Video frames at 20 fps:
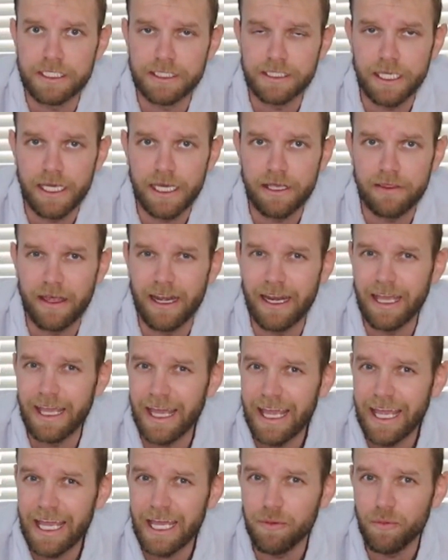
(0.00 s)
to say that I
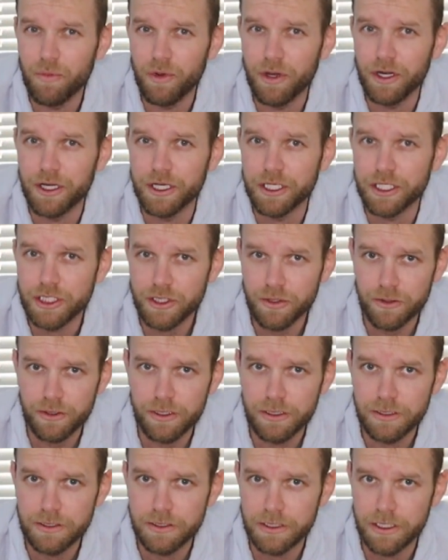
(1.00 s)
am wearing
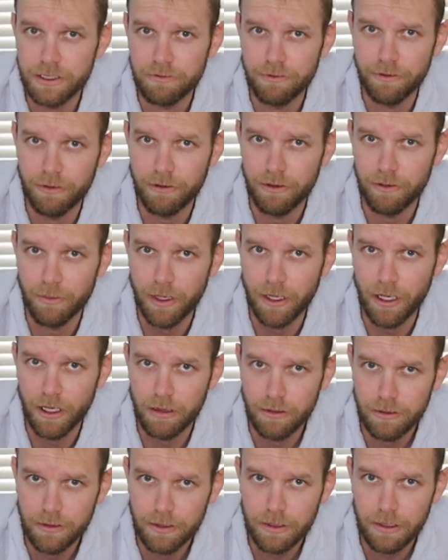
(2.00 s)
shorts, even though it may
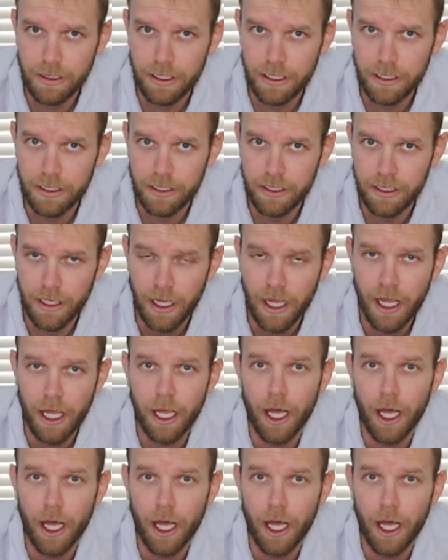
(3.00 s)
not look like it.